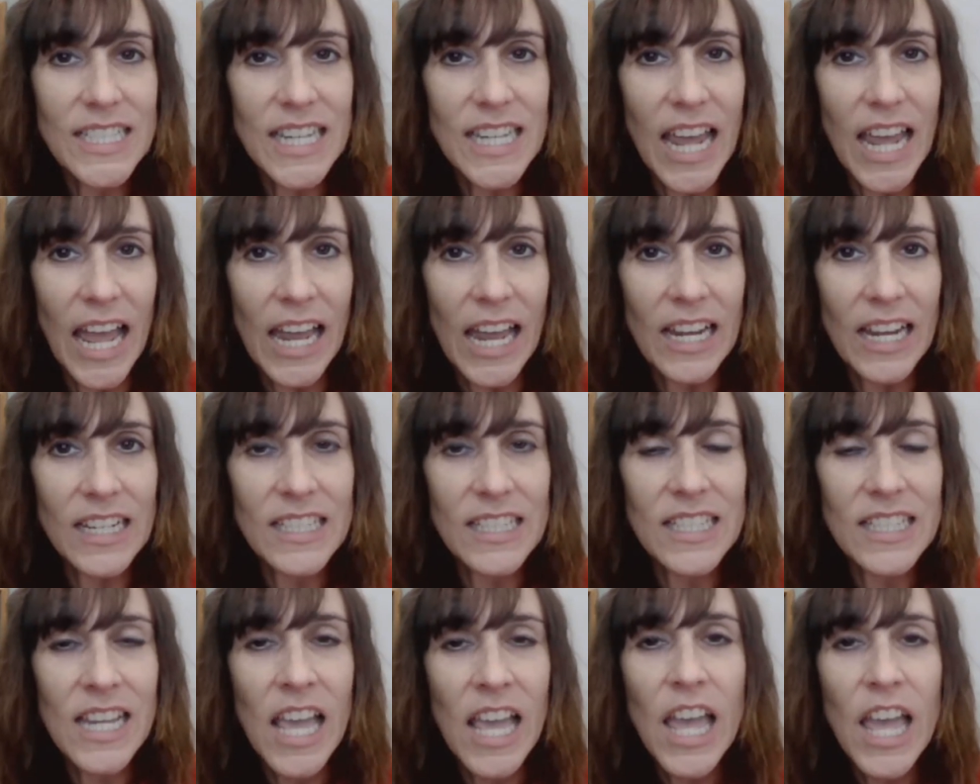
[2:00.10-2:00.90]

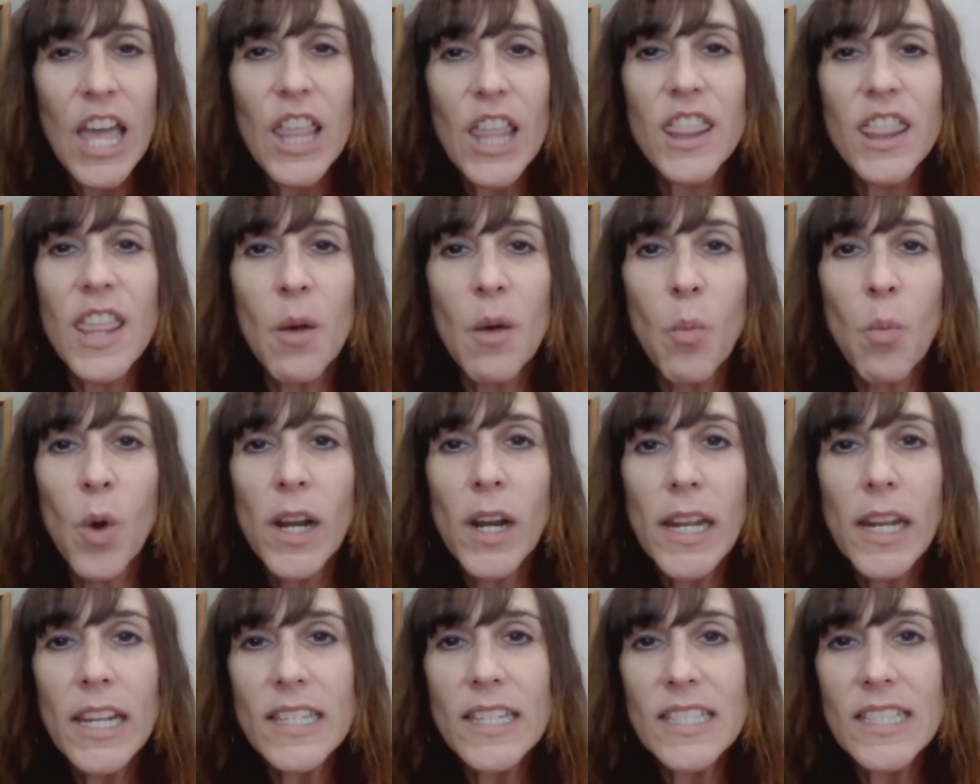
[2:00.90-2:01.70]
tax, then
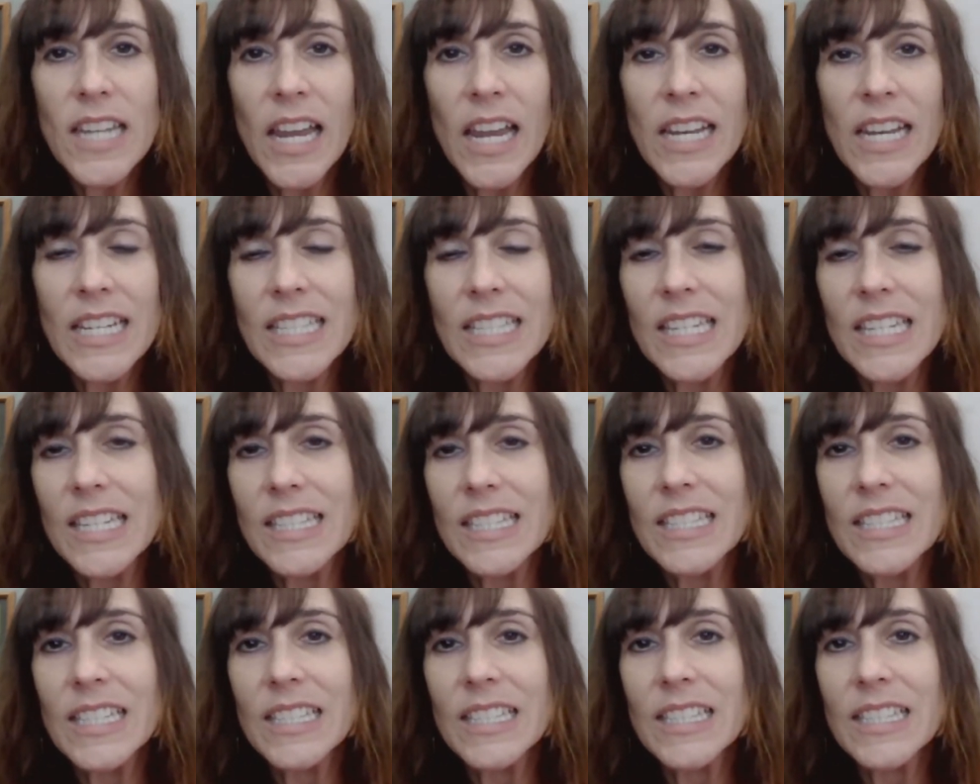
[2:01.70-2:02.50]
what he's done is
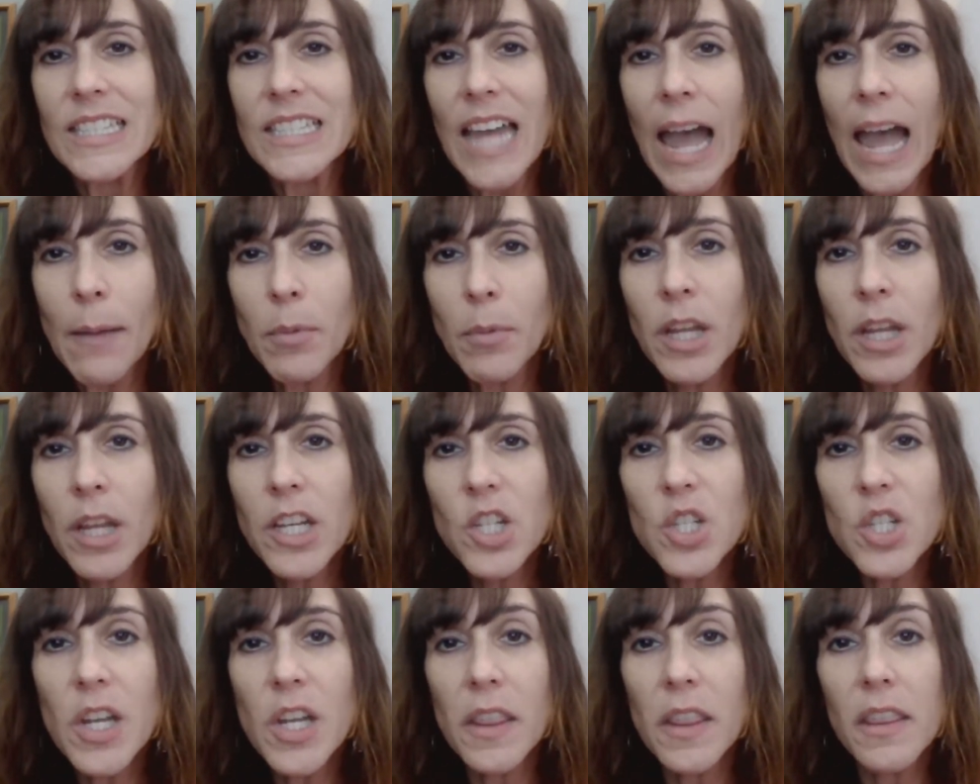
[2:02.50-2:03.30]
he's
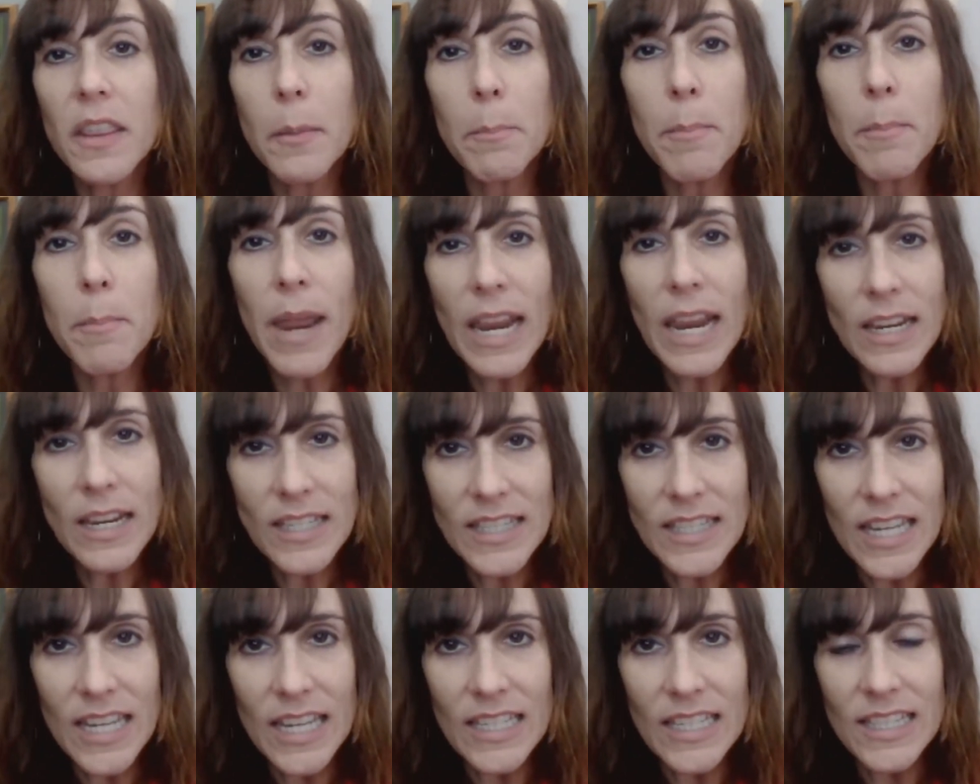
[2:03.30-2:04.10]
established the
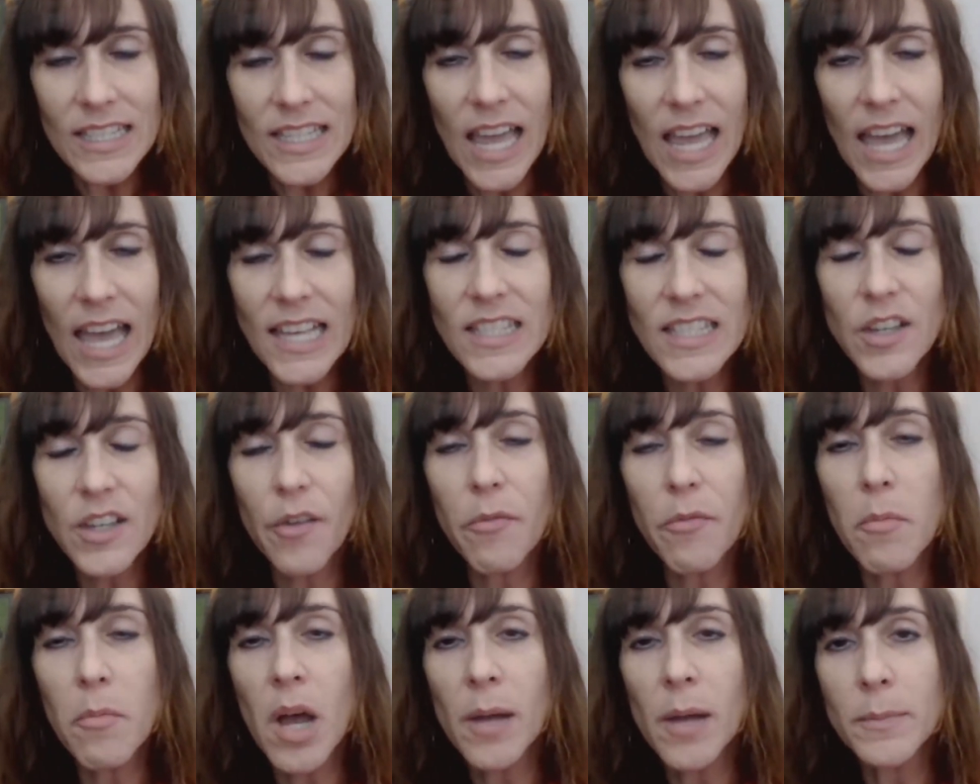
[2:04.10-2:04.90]
basis as
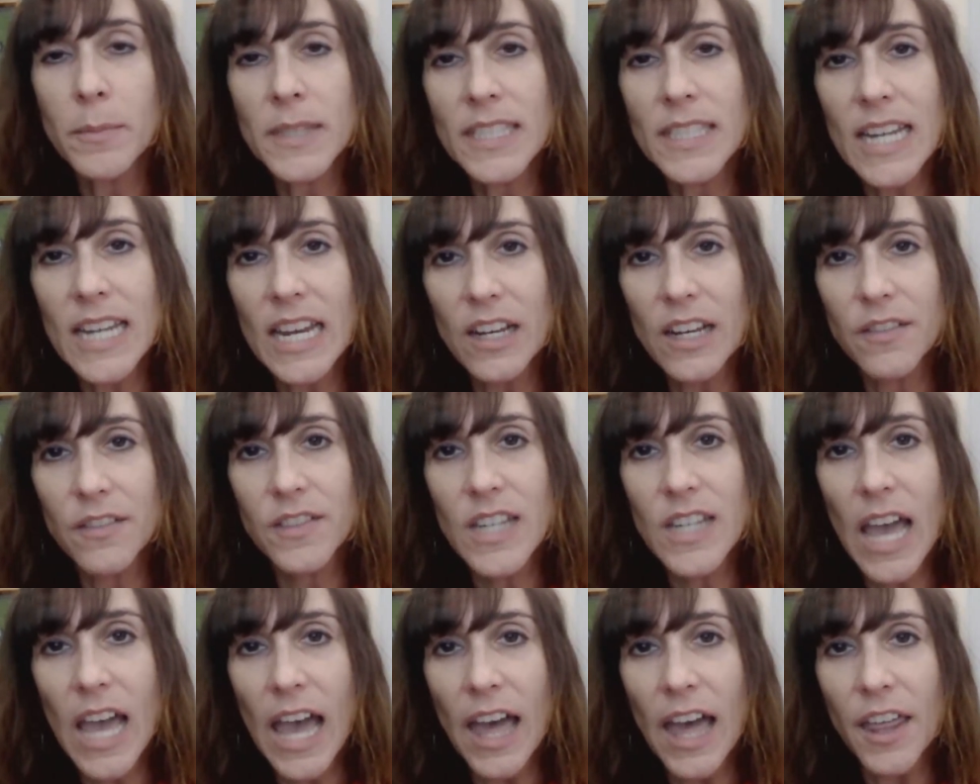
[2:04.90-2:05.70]
of mom's date of
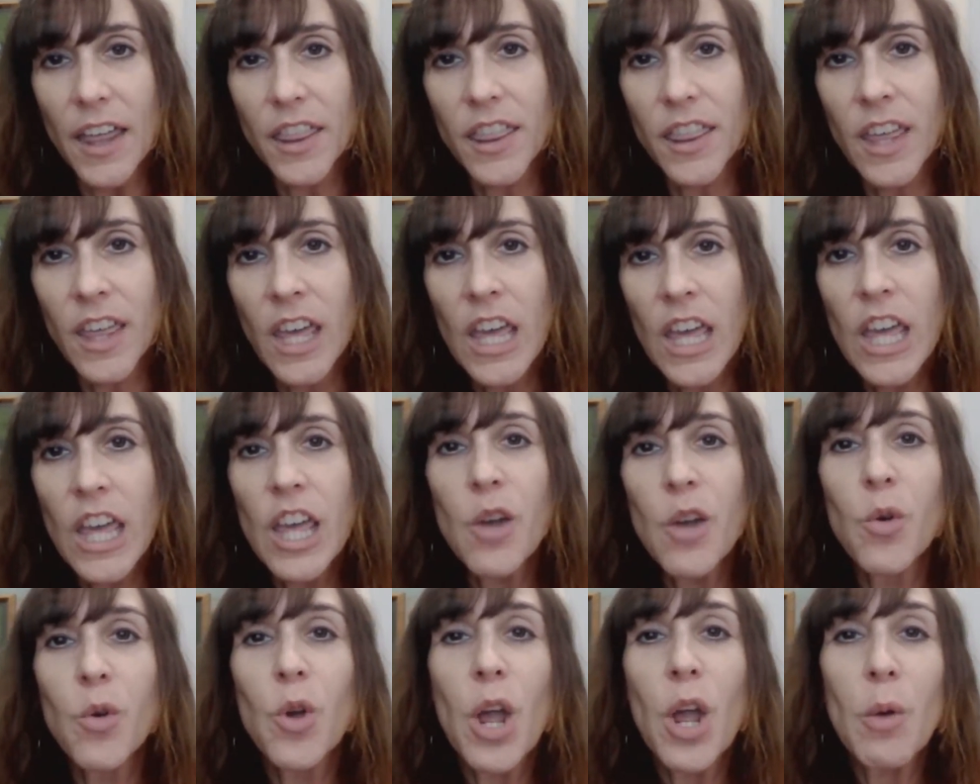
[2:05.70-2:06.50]
death,
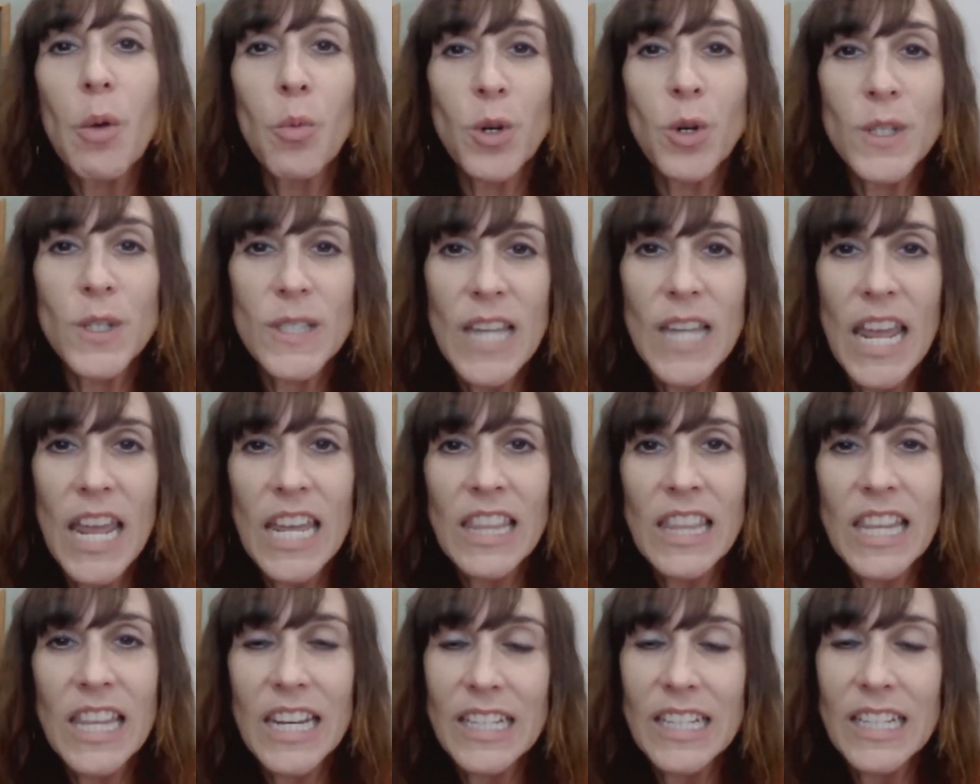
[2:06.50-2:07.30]
and we're
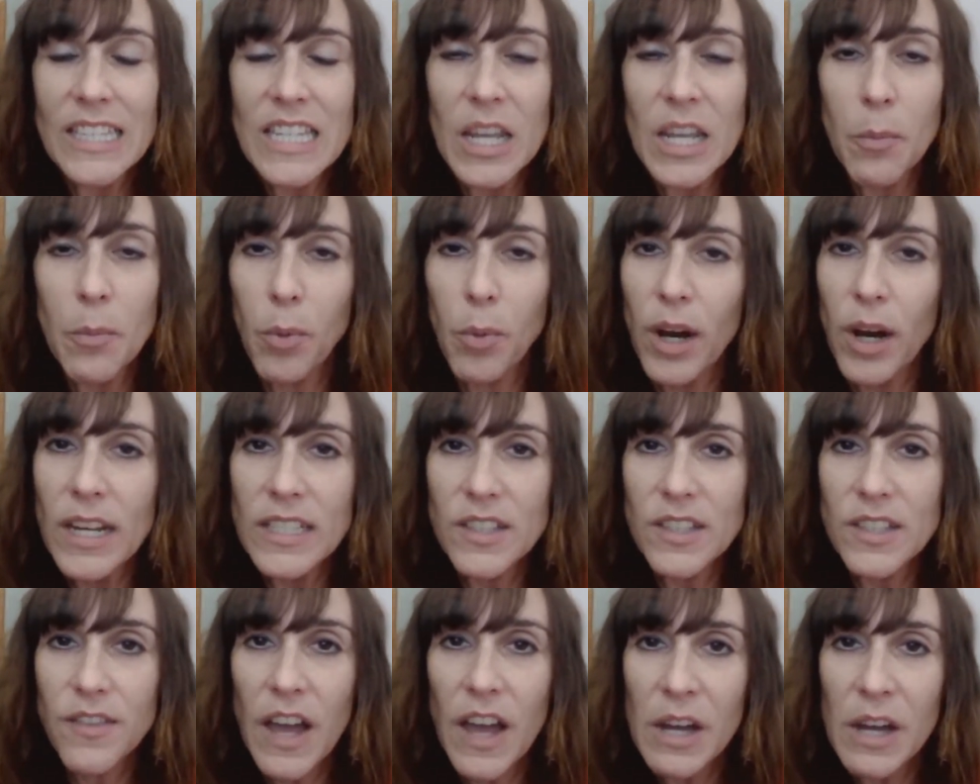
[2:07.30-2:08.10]
saying that it's the
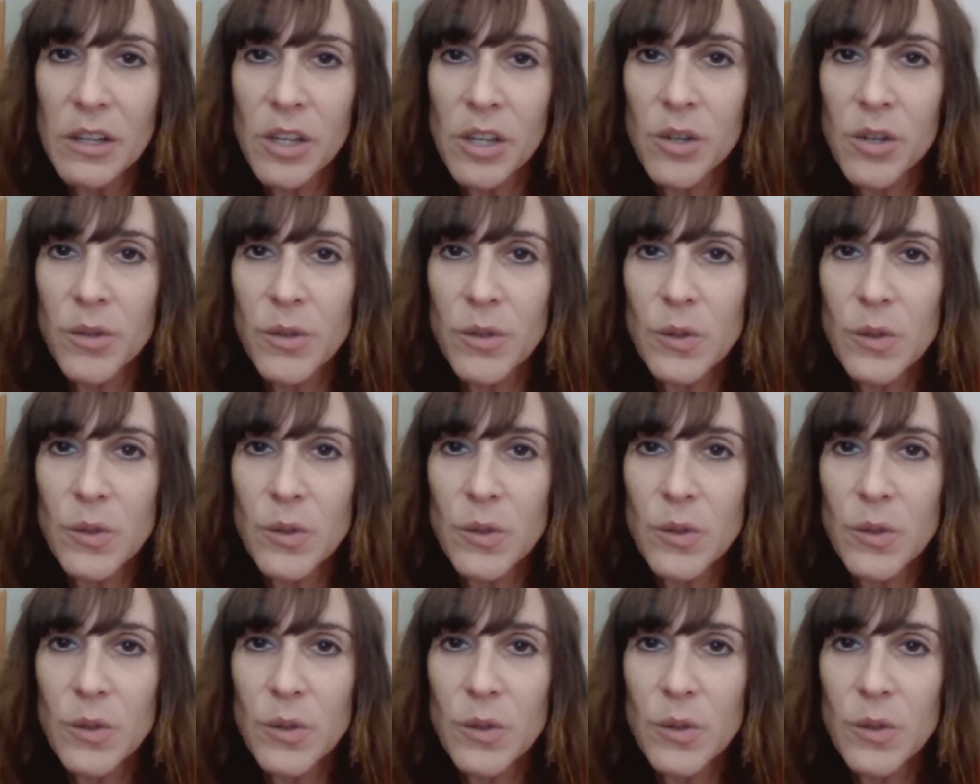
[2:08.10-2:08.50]
appraised value.